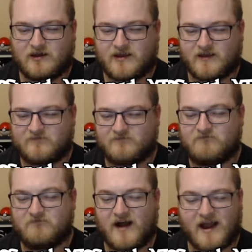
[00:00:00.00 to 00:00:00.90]
like
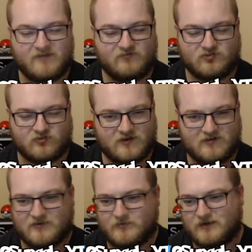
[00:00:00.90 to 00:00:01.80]
five
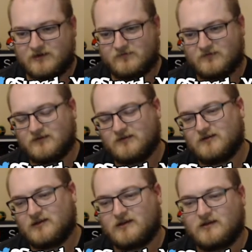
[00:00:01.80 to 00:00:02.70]
trees, I believe?
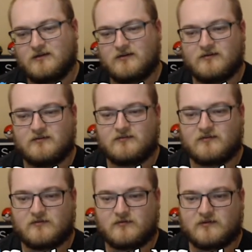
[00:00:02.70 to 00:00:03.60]

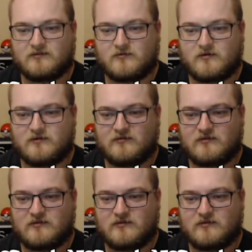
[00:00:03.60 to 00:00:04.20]
So let's go ahead and see